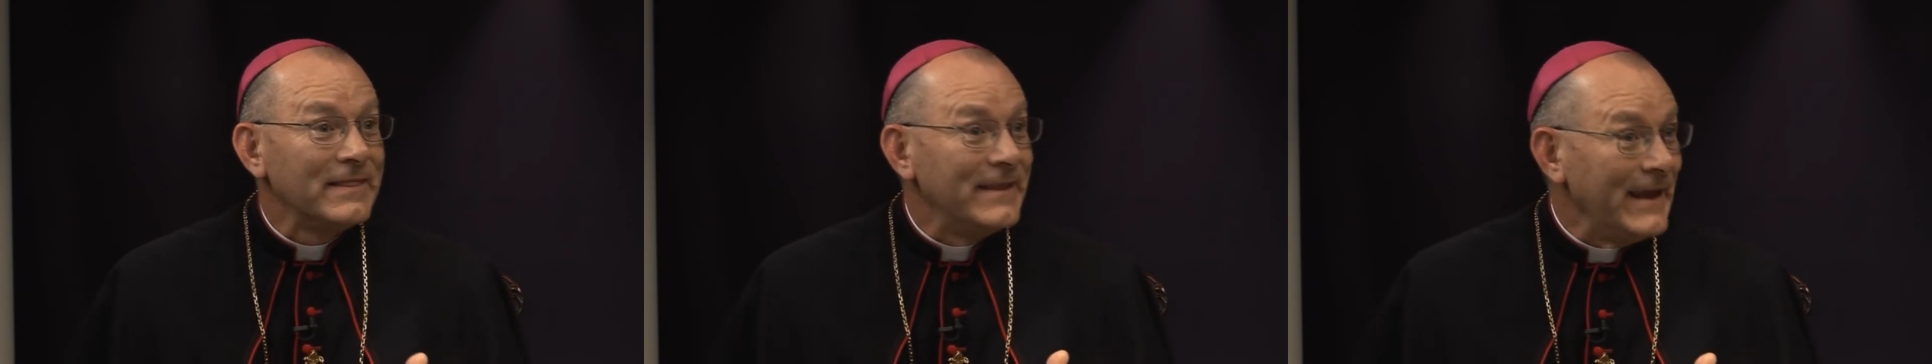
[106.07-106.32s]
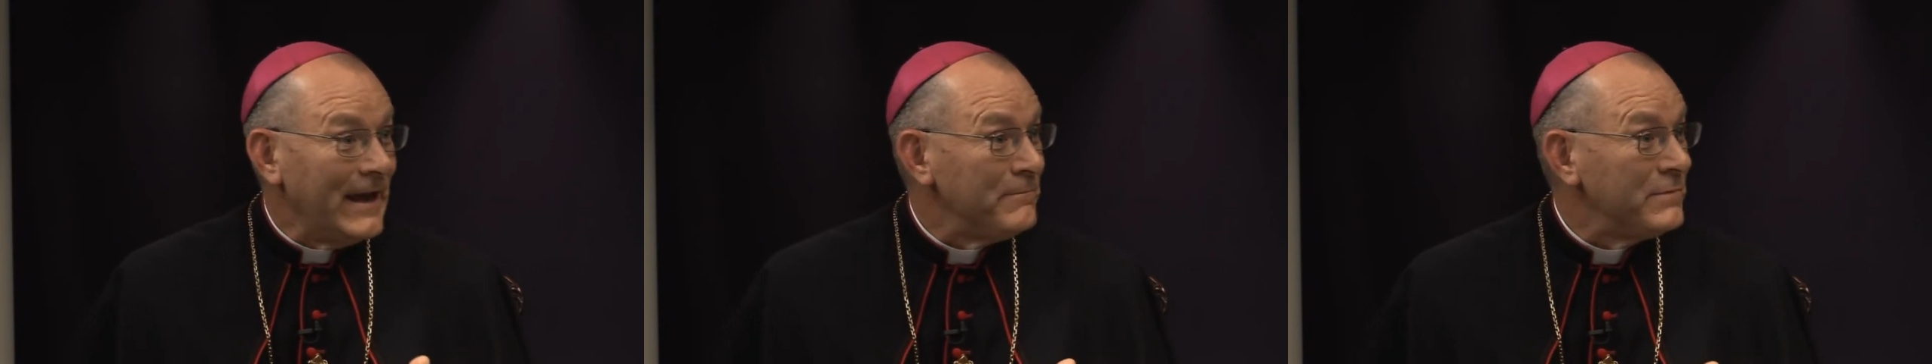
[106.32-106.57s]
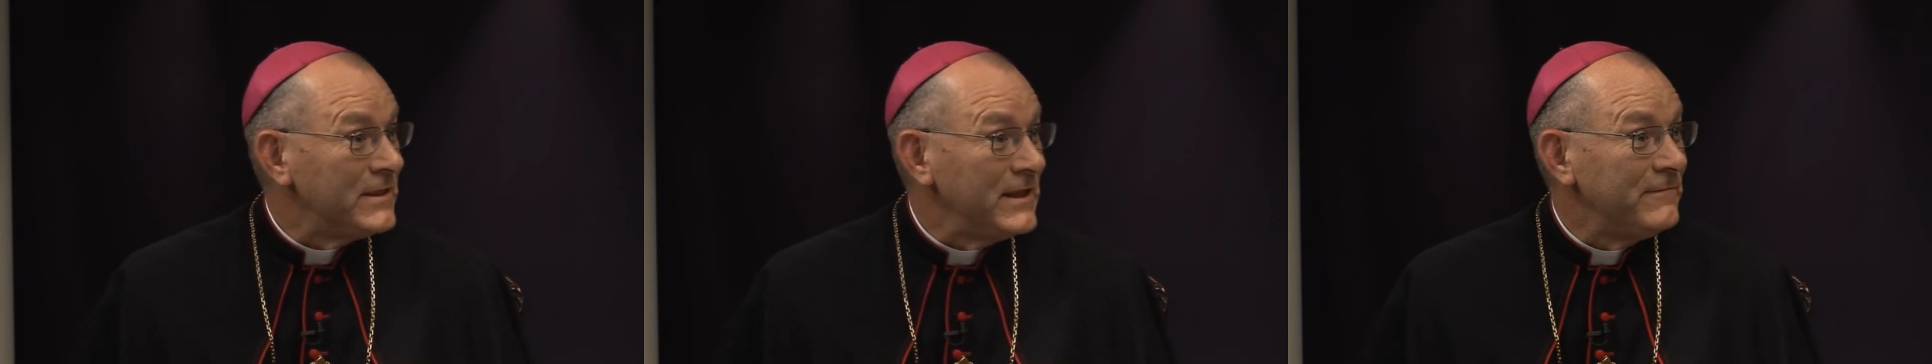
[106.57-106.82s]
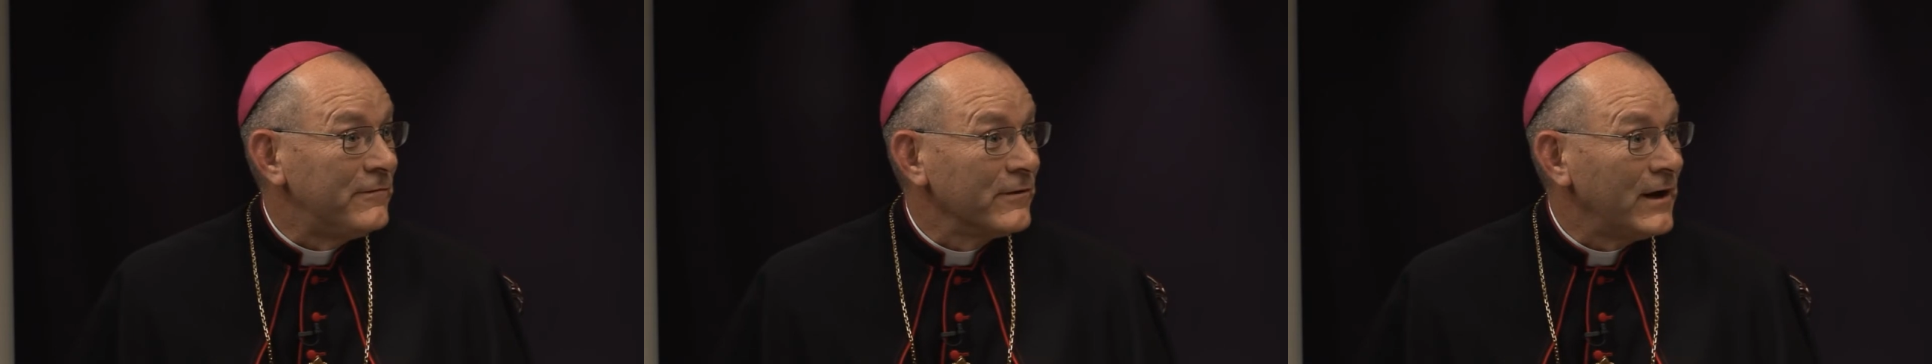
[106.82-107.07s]
the
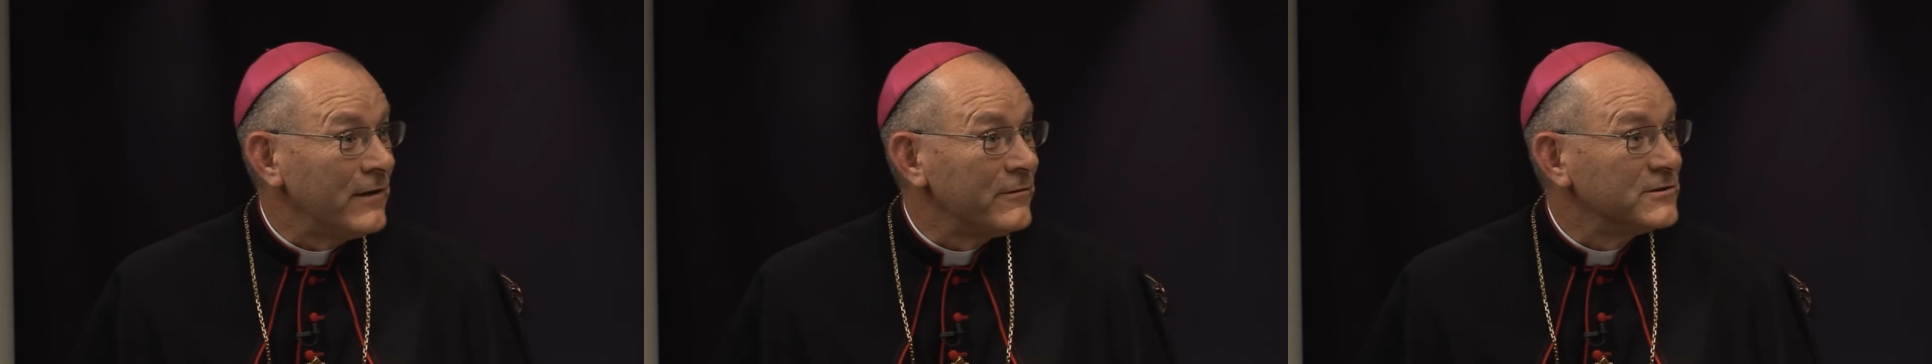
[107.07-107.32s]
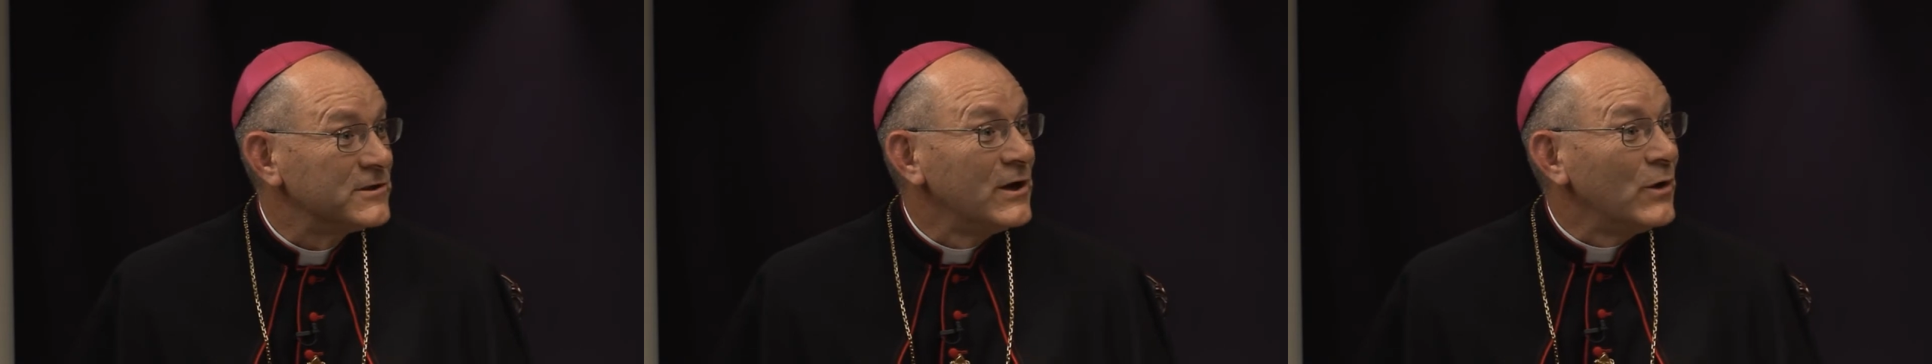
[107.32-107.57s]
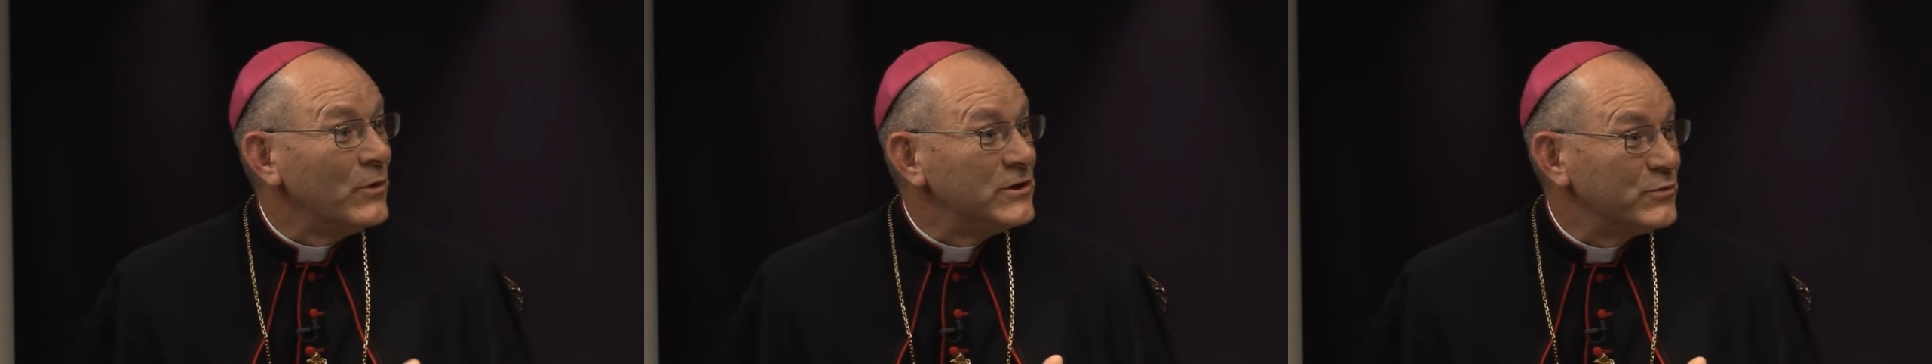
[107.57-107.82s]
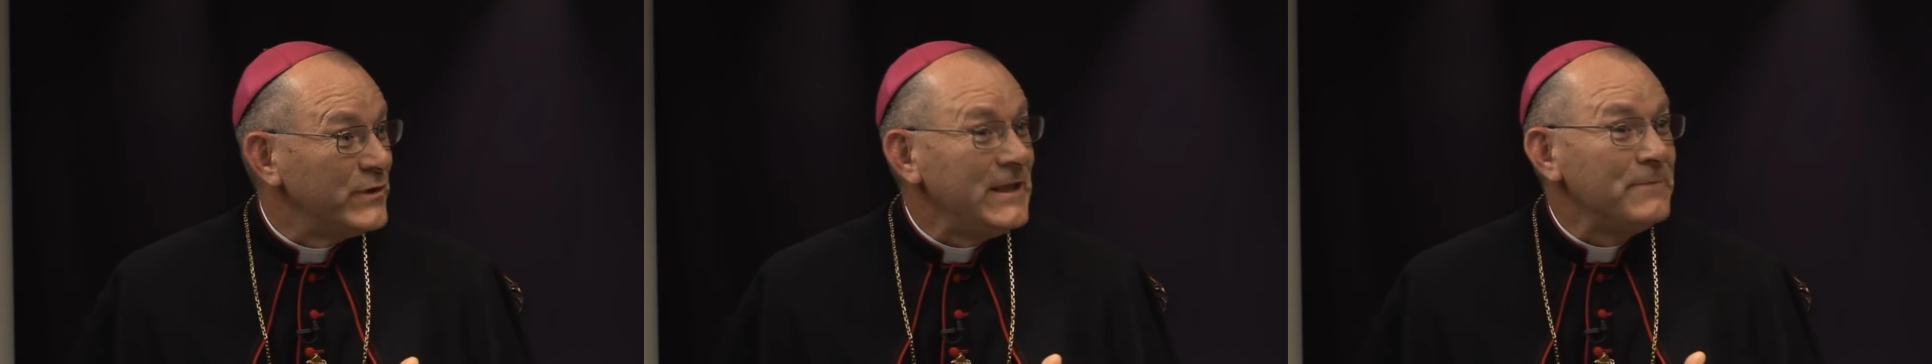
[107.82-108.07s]
empathy for others,
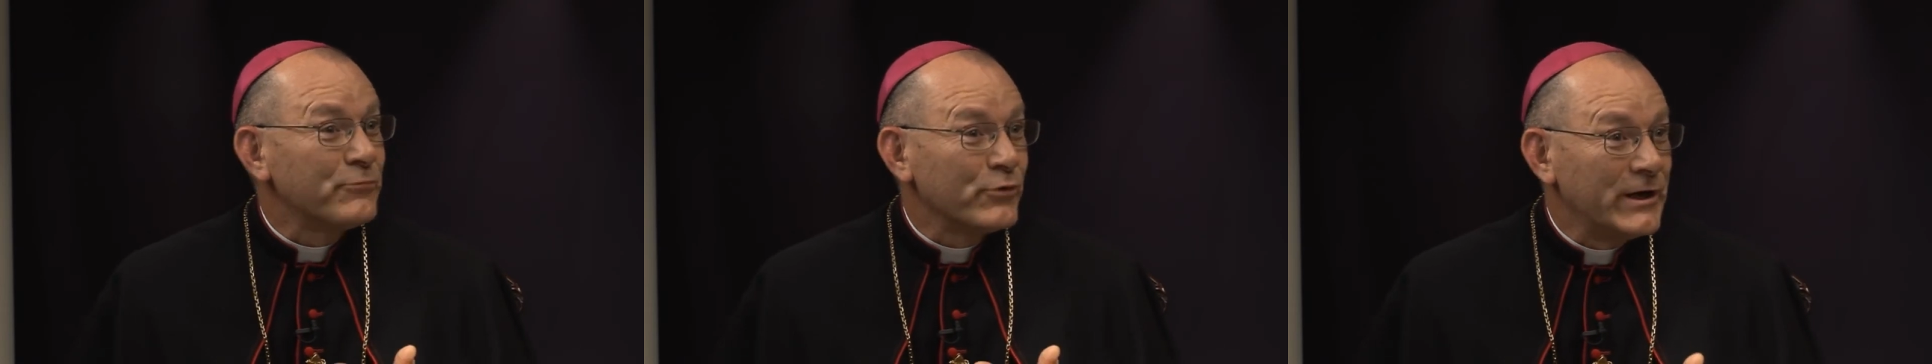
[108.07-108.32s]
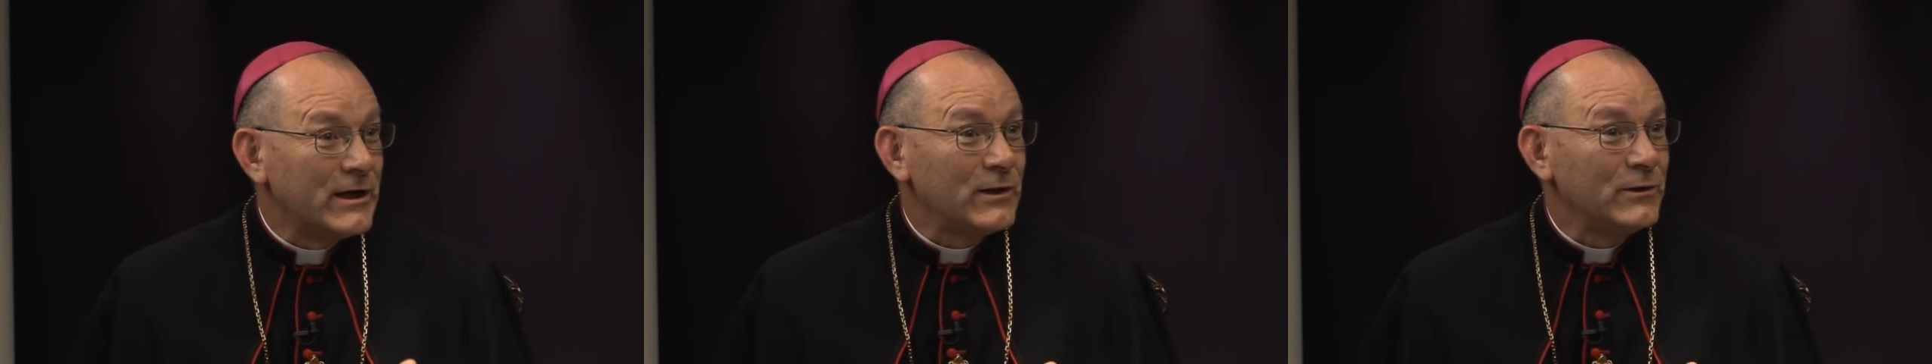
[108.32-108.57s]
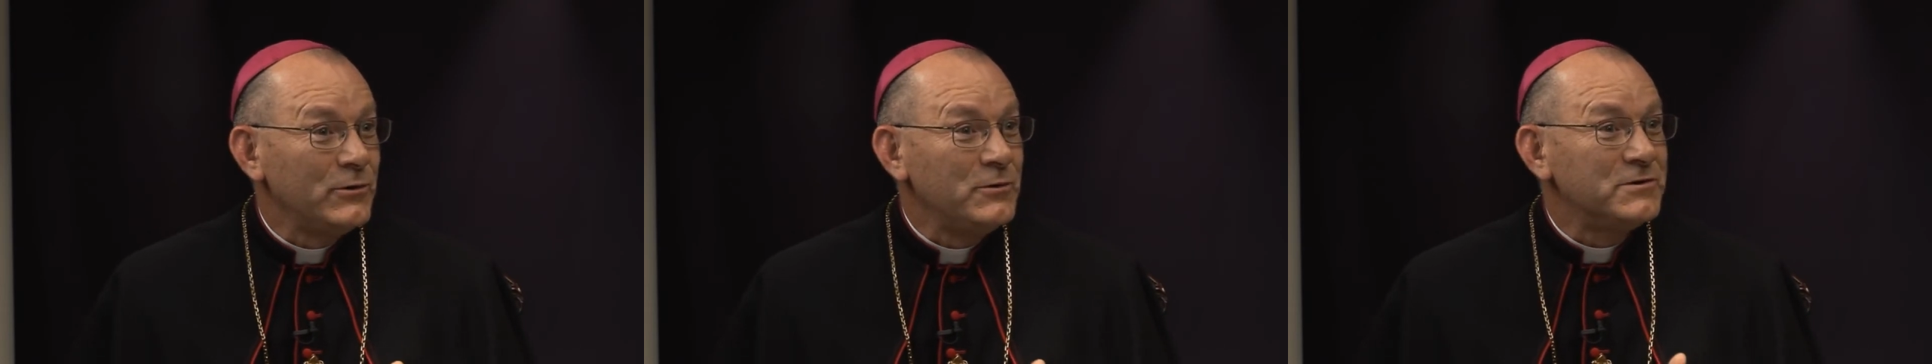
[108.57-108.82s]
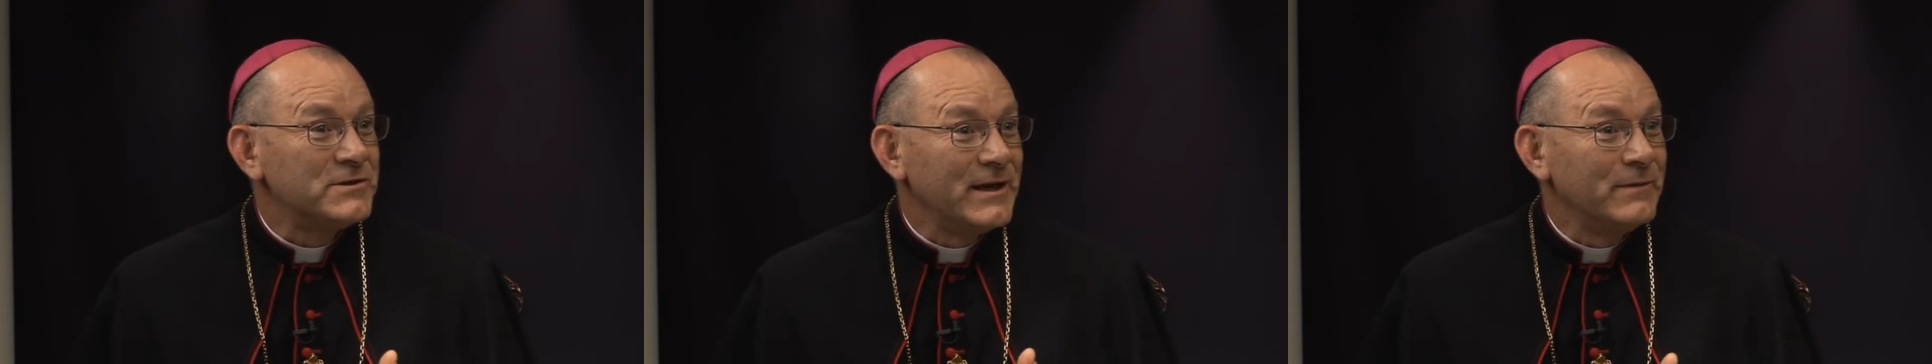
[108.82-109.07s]
which really
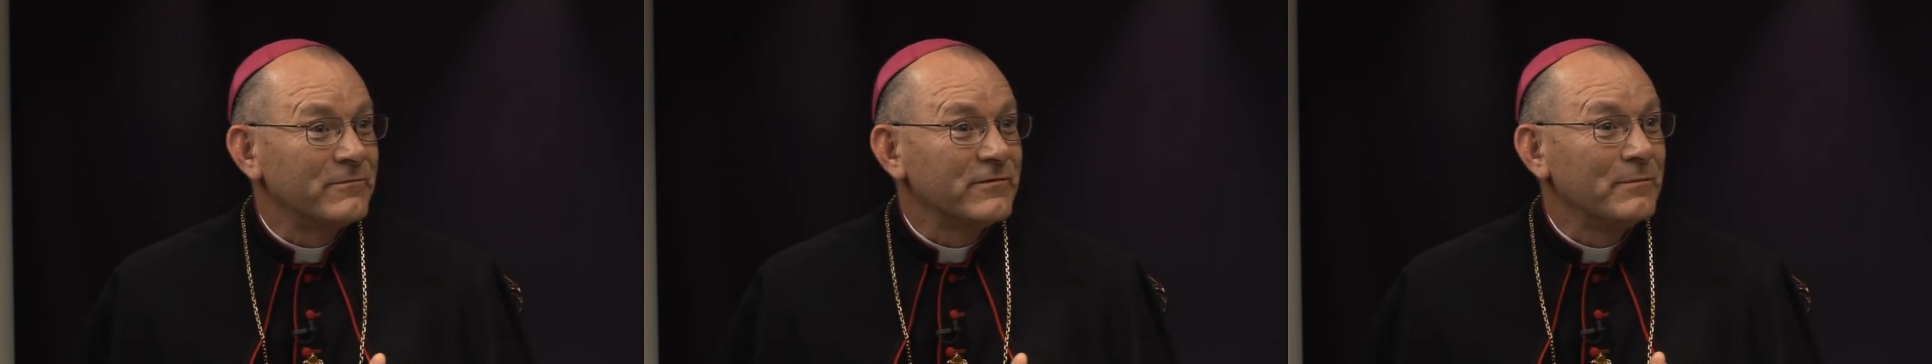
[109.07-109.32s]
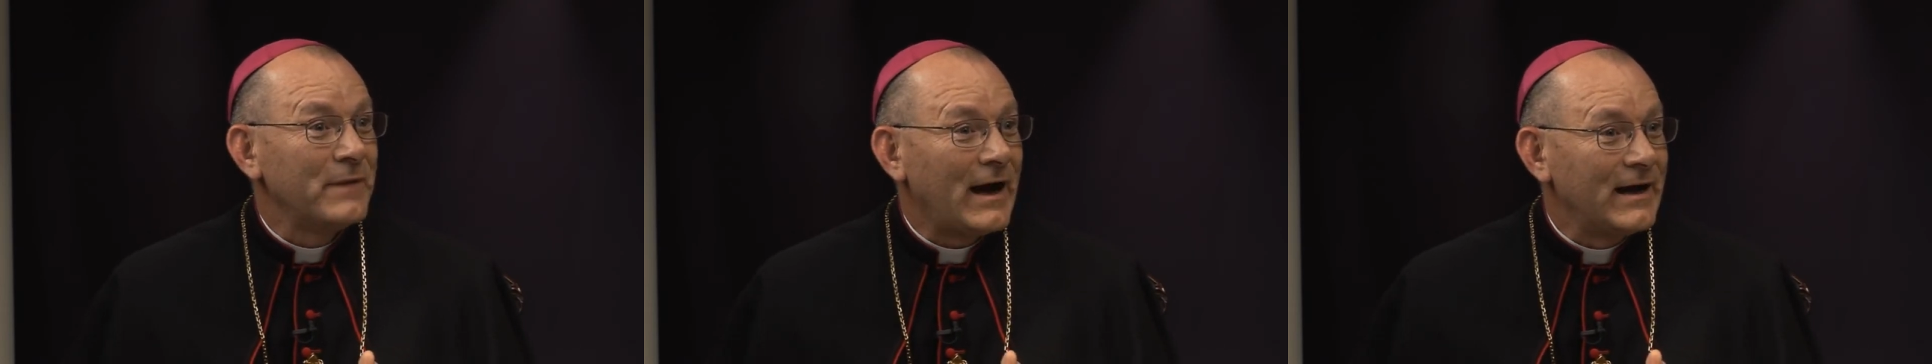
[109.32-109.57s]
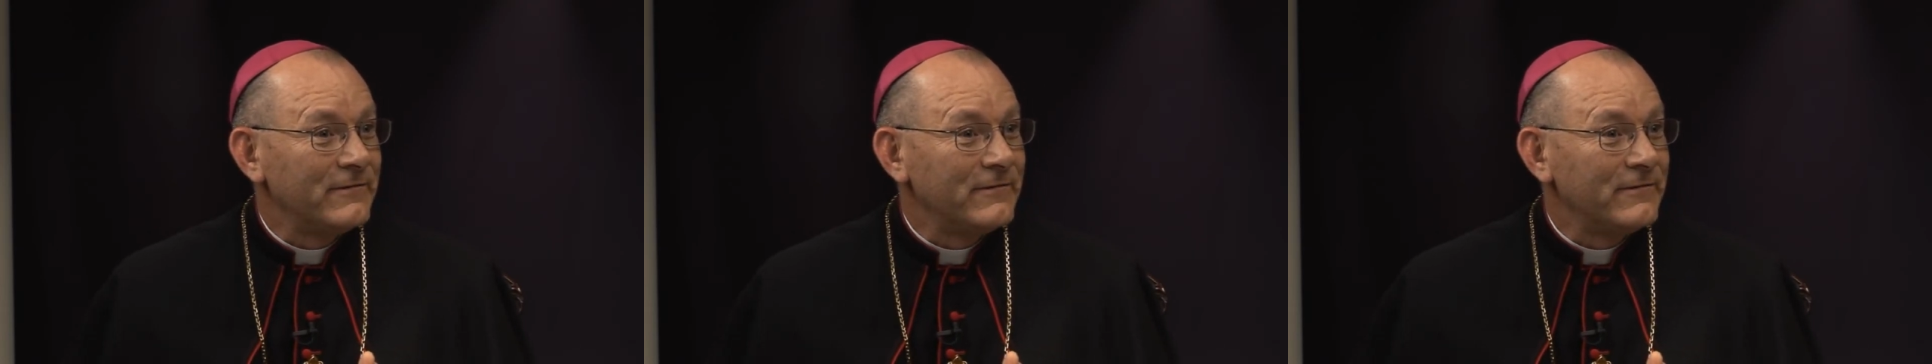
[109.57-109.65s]
precludes them from,